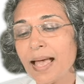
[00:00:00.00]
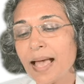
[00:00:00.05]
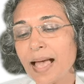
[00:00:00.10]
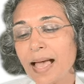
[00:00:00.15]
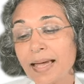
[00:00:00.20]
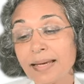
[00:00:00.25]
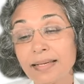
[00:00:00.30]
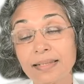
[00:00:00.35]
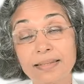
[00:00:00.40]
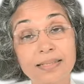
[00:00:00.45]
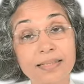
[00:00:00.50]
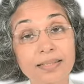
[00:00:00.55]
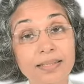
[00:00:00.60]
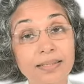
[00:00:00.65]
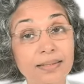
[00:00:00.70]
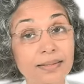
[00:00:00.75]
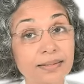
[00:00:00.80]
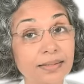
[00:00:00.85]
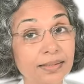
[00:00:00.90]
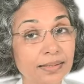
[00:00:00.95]
And
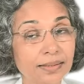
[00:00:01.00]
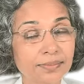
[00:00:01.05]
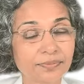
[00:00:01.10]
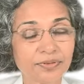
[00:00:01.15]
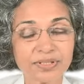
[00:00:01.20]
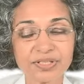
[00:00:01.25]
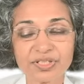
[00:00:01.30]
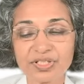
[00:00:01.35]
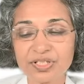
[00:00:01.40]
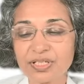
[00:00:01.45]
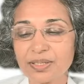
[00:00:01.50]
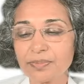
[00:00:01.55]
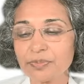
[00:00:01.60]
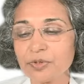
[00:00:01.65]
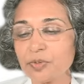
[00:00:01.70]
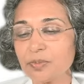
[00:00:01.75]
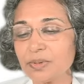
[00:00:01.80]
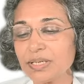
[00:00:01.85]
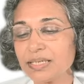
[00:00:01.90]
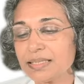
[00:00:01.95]
the renal function
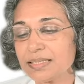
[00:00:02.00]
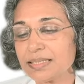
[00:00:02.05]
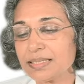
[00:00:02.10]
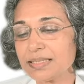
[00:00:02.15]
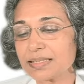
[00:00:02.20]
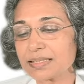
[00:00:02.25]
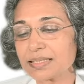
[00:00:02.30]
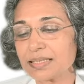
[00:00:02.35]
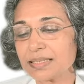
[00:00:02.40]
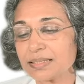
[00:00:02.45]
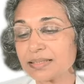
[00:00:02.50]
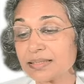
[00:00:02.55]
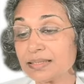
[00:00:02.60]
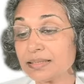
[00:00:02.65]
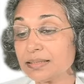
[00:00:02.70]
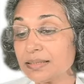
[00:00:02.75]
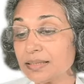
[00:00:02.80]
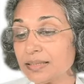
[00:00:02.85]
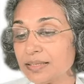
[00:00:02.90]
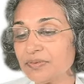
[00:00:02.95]
abnormalities corrected,